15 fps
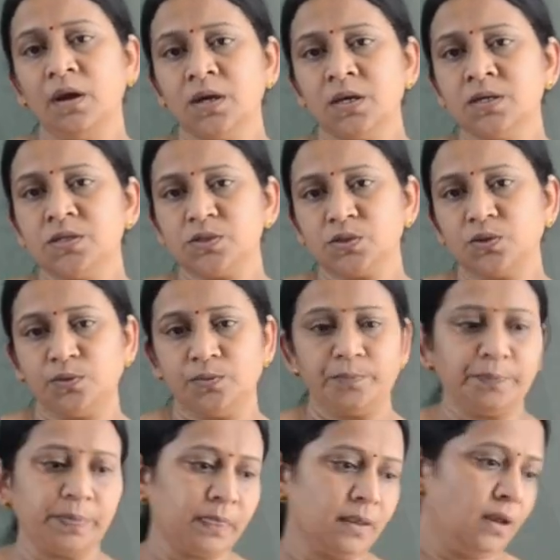So,
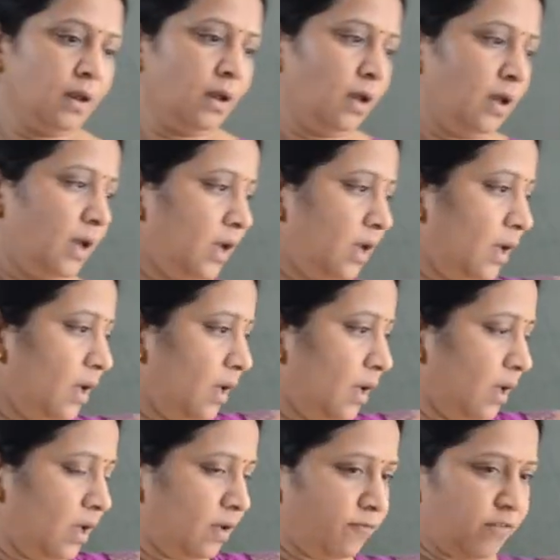
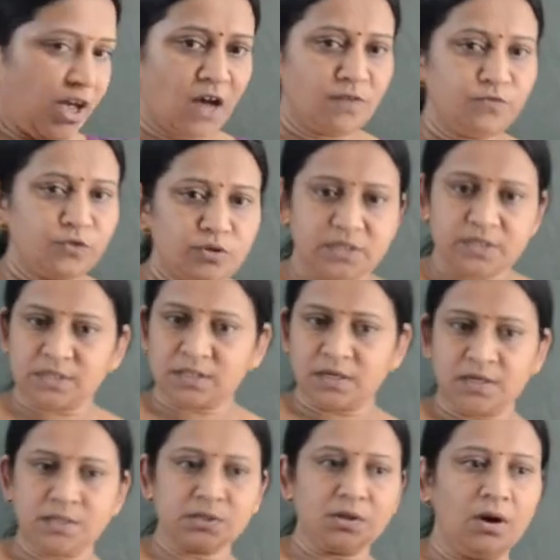if we have to discuss